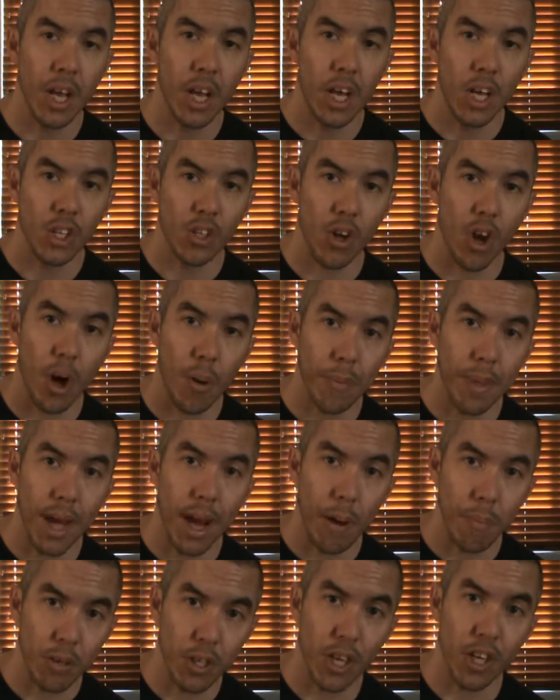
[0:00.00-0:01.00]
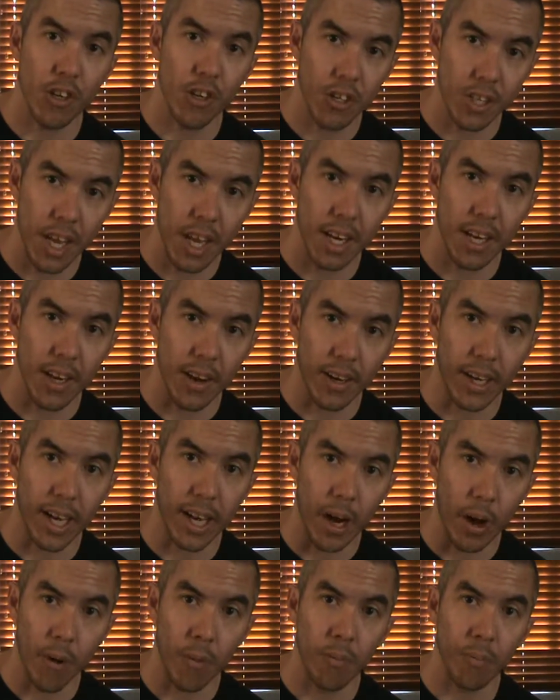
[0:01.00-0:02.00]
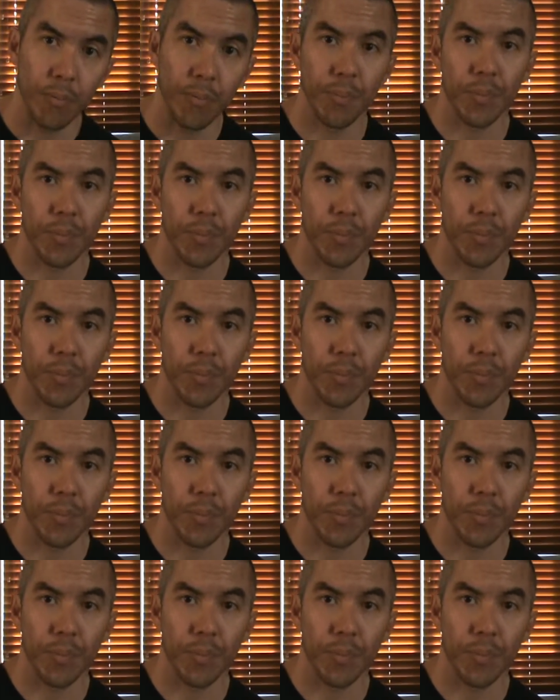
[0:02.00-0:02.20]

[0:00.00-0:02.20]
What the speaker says: So I hope that helps you understand it there, kiddo.